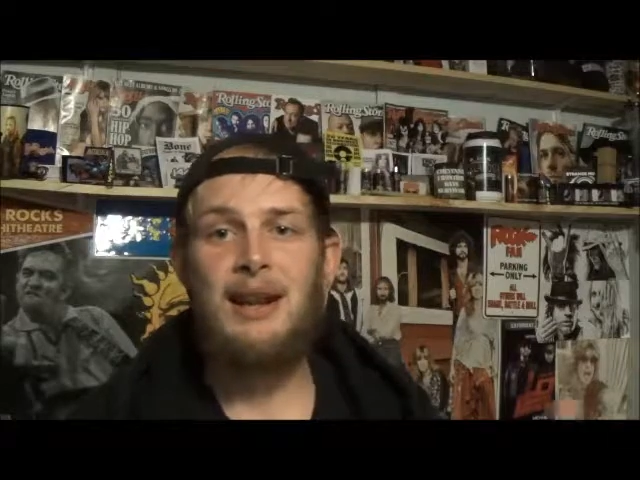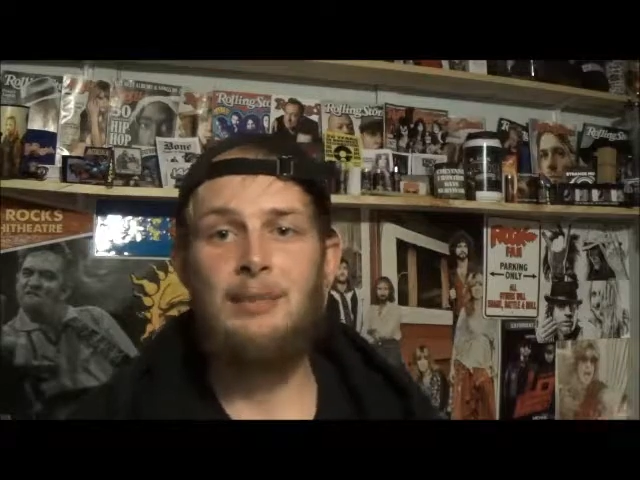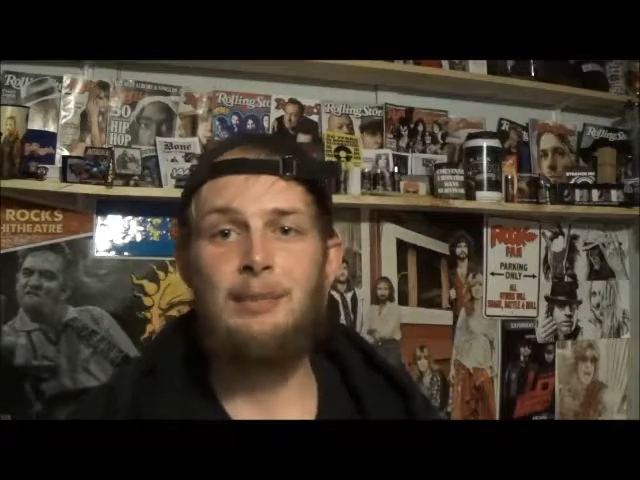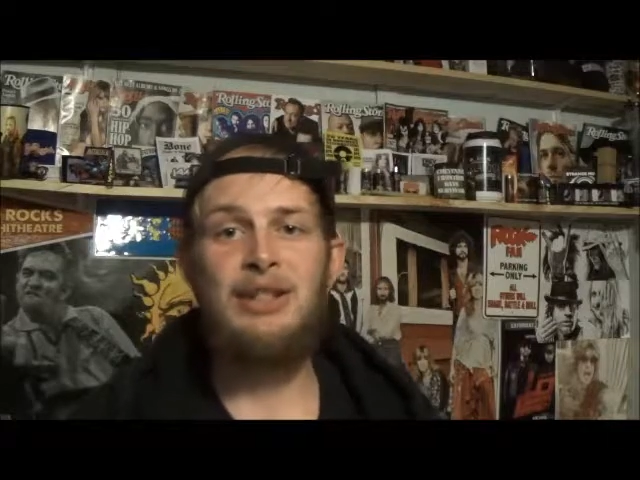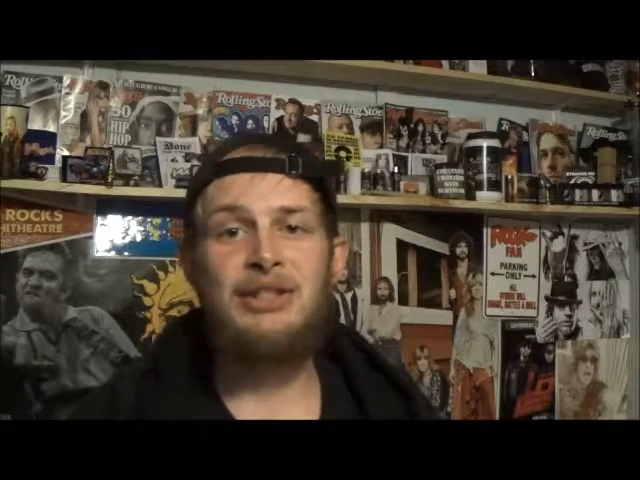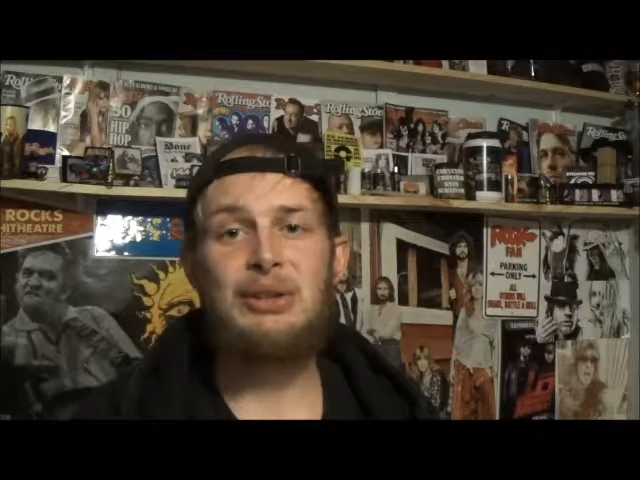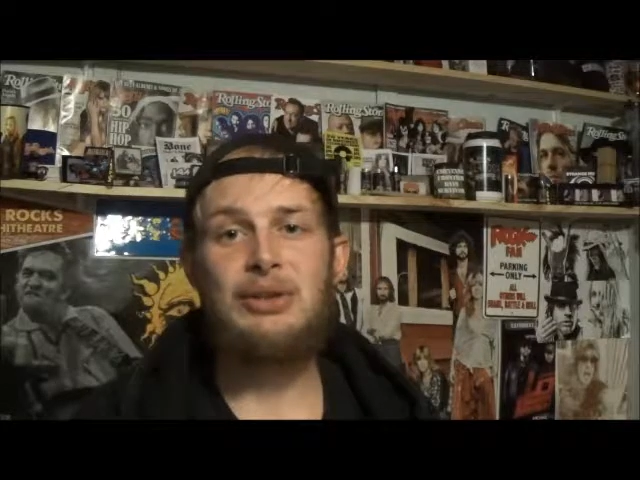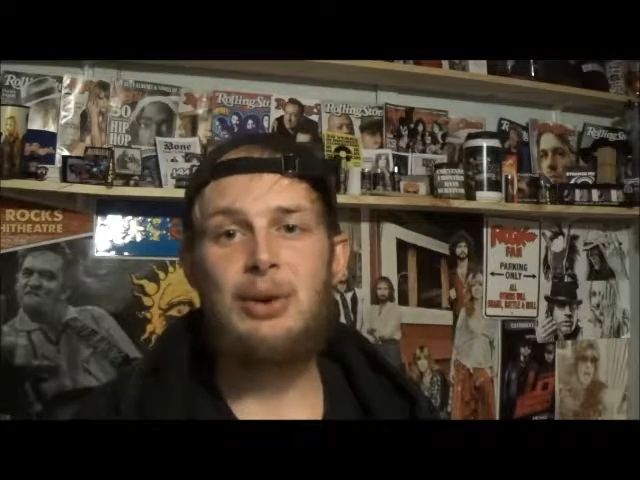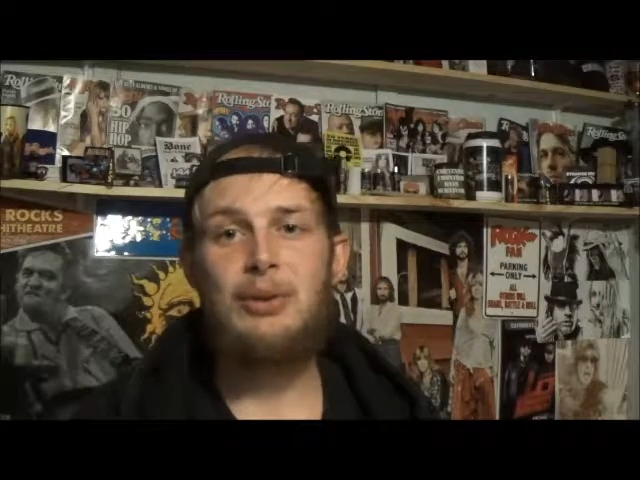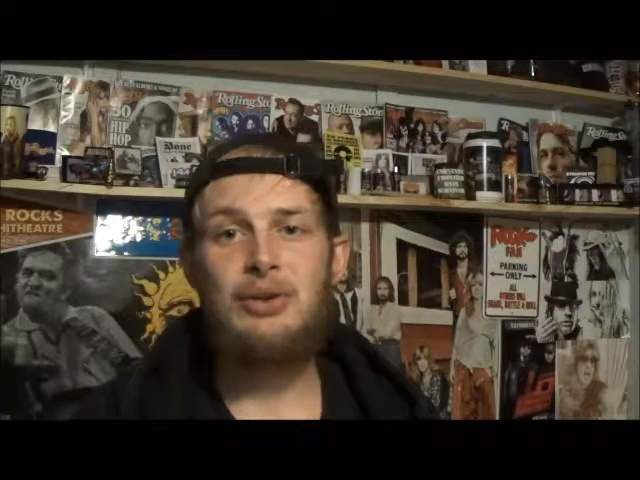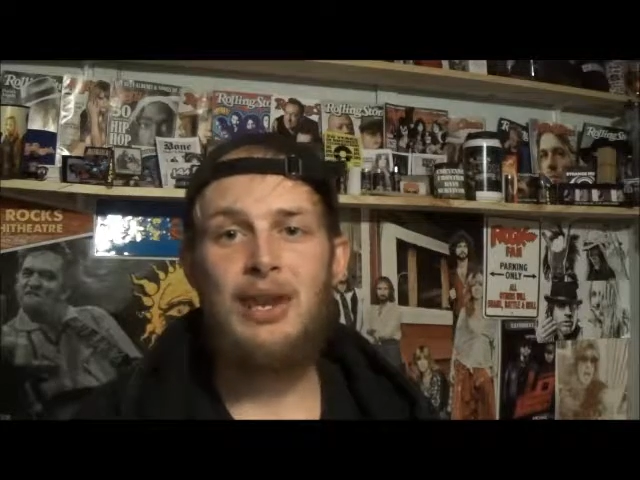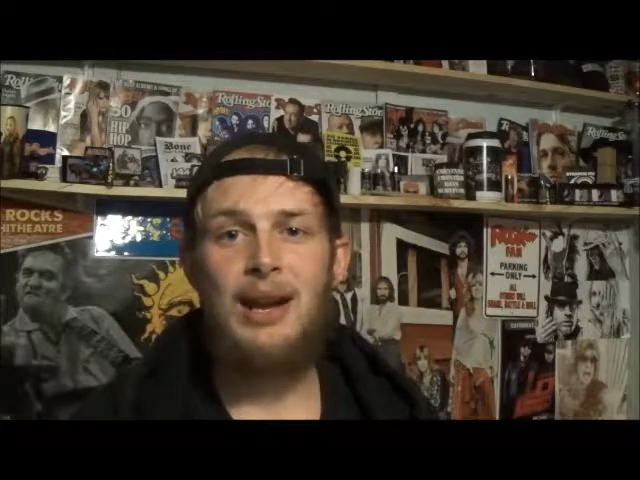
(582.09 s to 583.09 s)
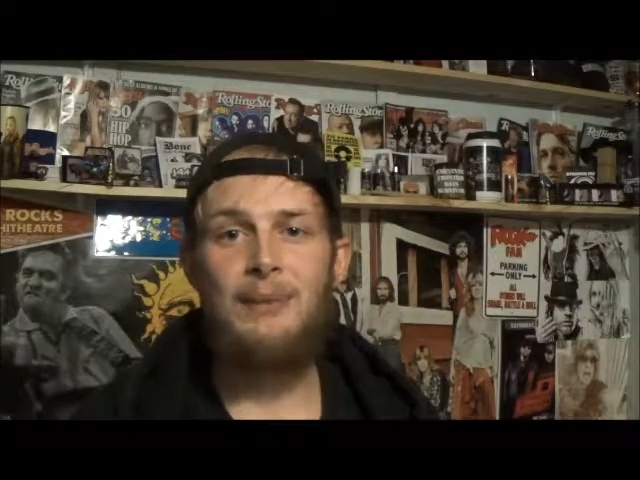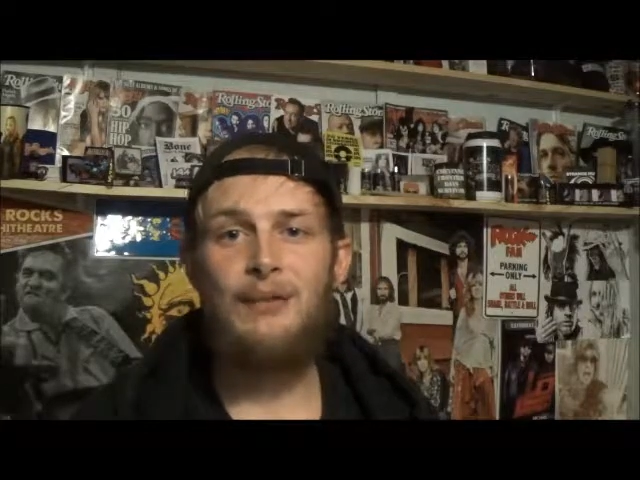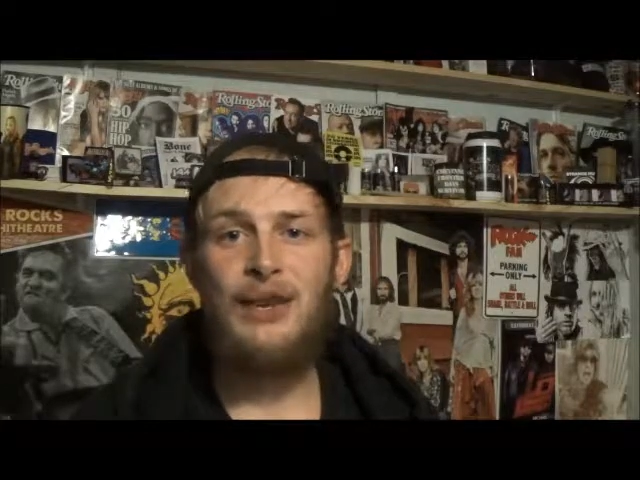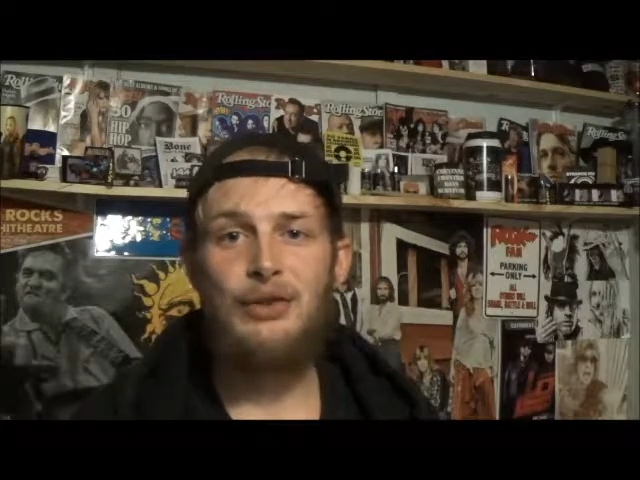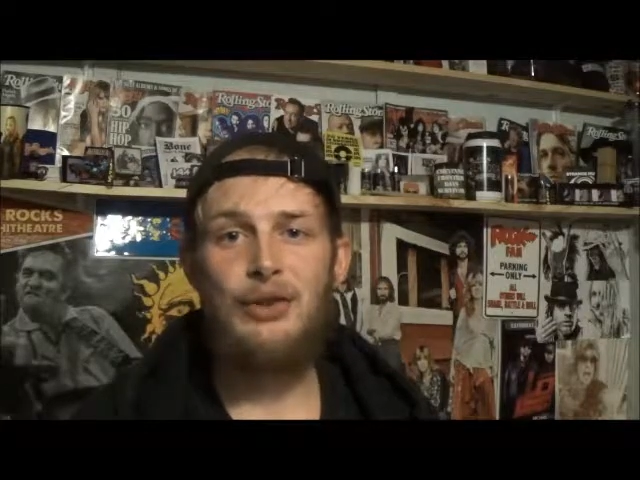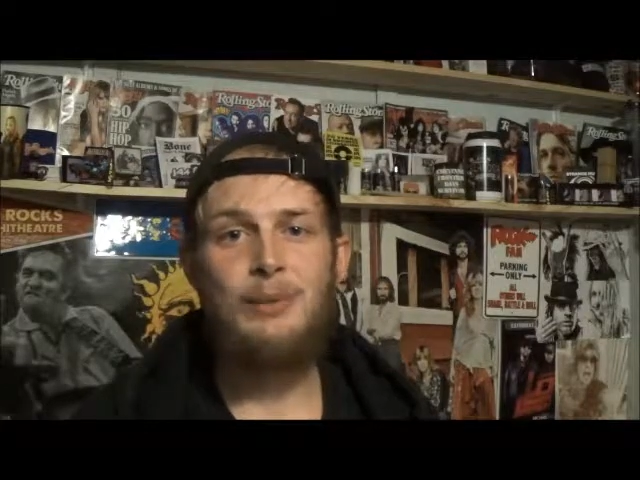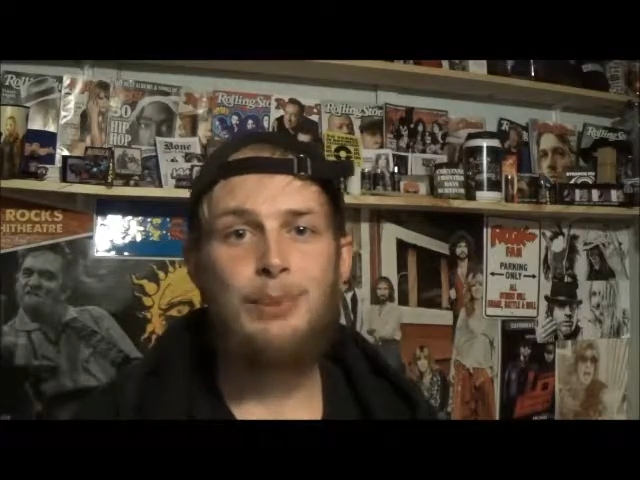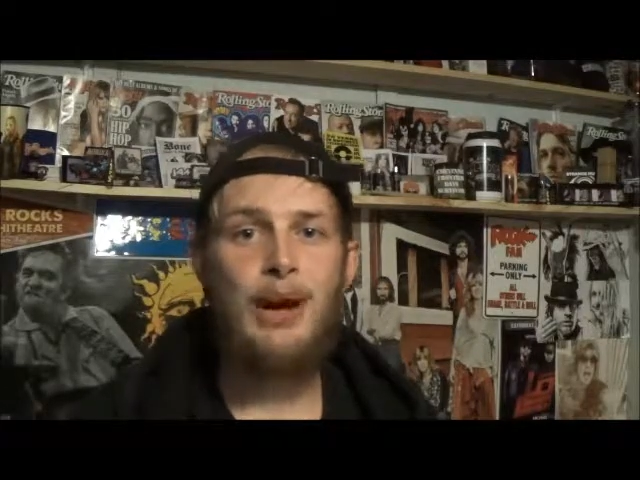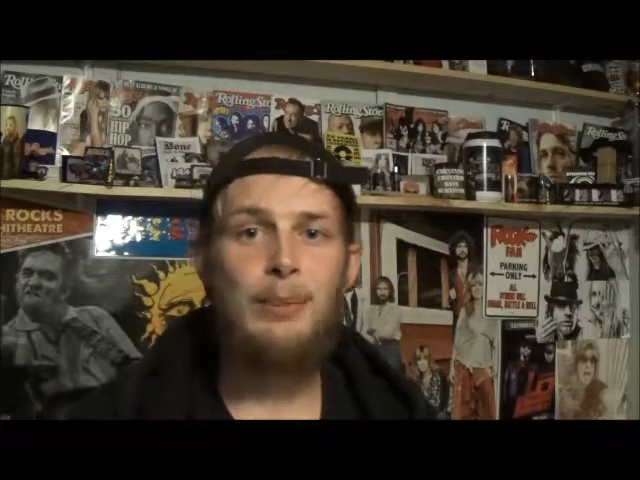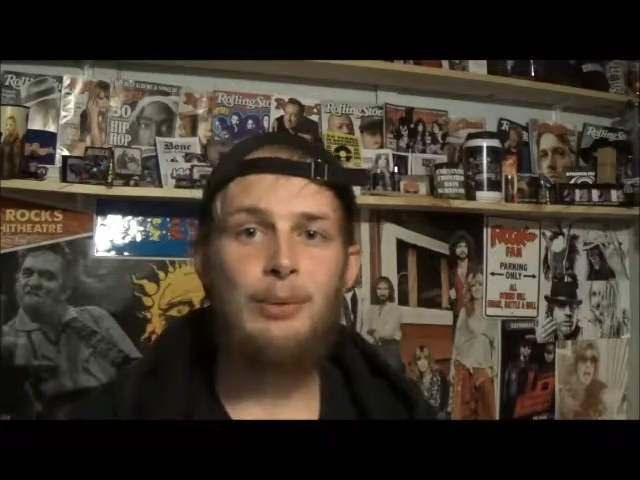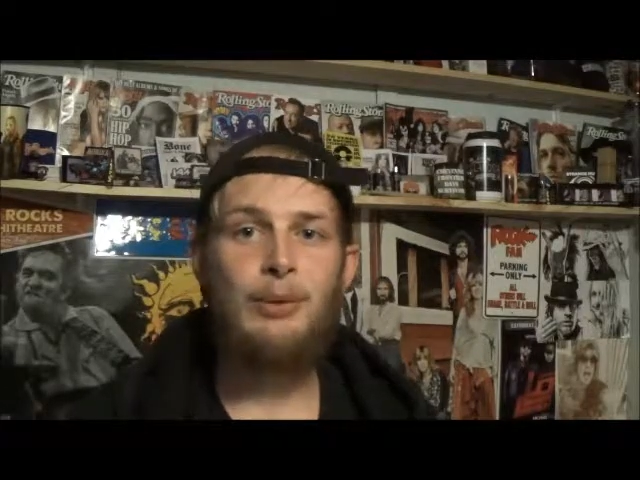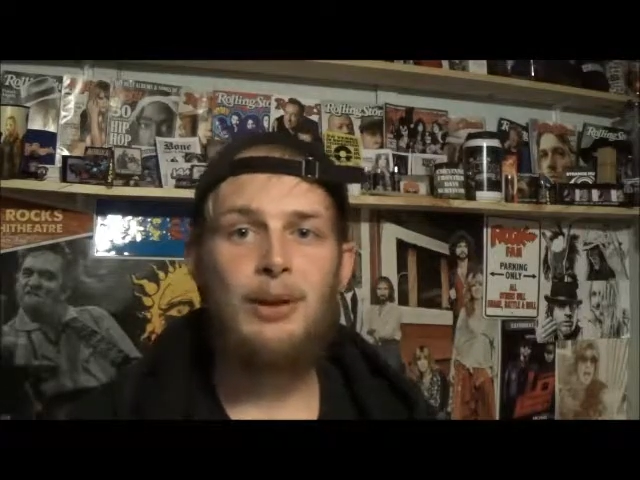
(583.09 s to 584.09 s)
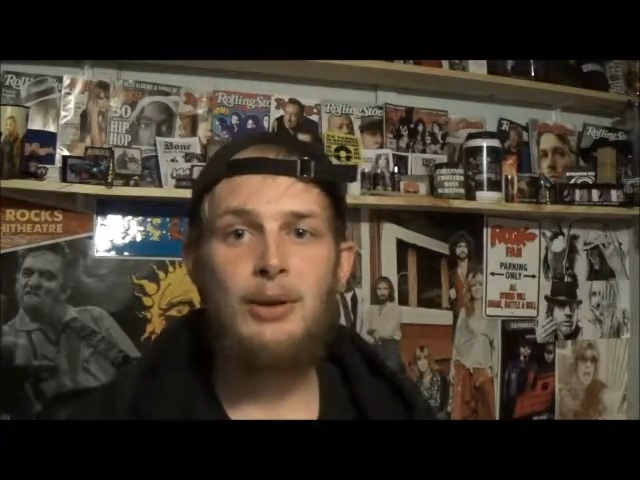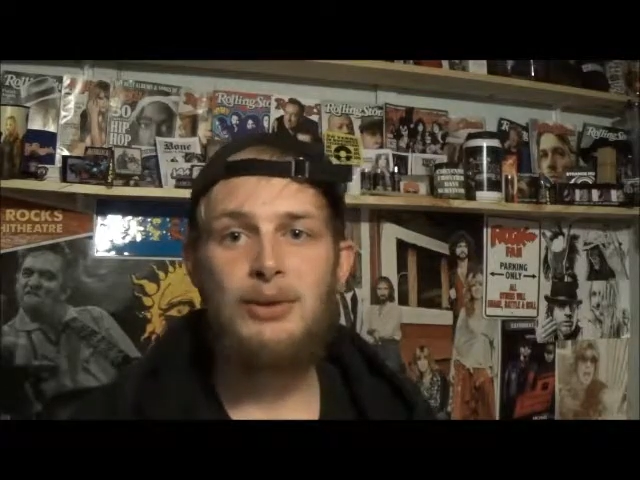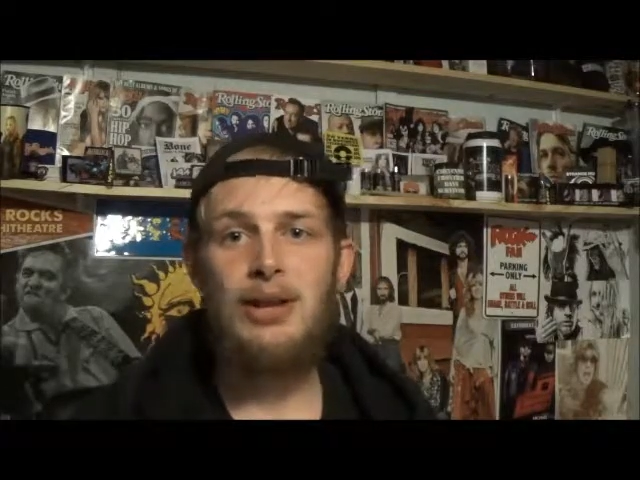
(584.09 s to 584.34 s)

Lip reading: Mistletoe Jam featuring Papa Roach,